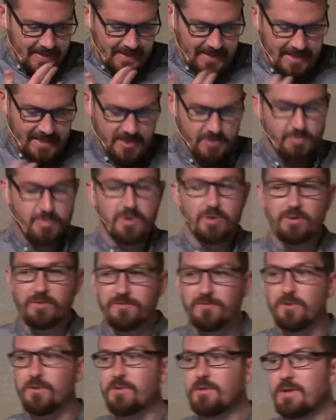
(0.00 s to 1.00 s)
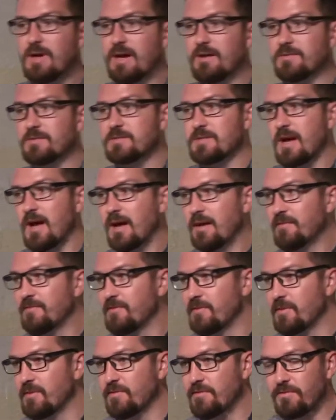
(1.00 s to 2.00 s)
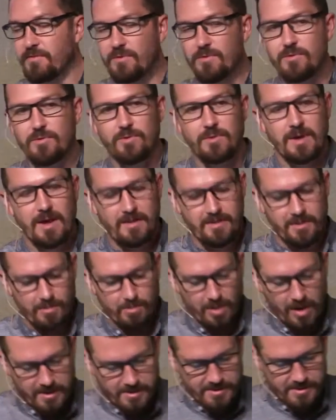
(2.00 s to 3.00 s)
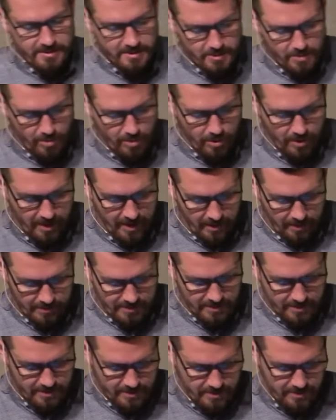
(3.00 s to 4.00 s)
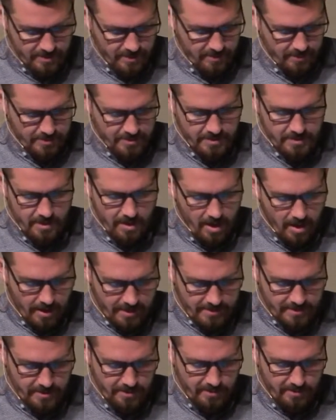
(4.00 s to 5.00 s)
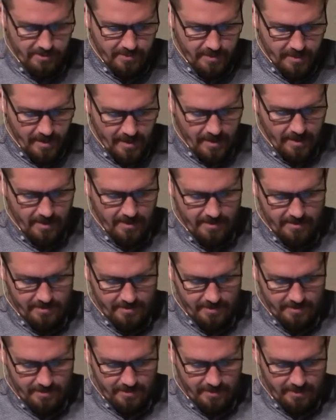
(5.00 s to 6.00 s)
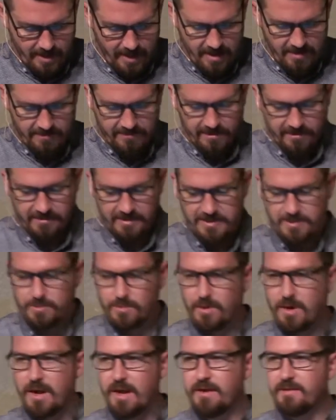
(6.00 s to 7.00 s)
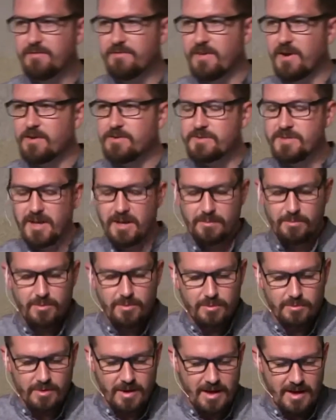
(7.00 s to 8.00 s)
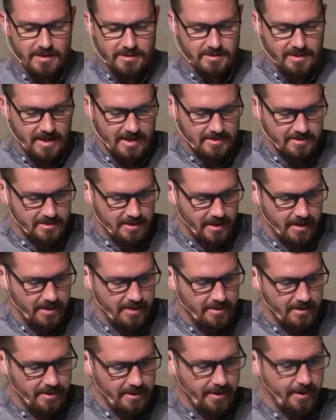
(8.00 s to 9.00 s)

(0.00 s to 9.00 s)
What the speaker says: It's beautiful outside. For those of you who were at the brunch this morning, it was awesome. A handful of us were at Fireside Moonrise last night.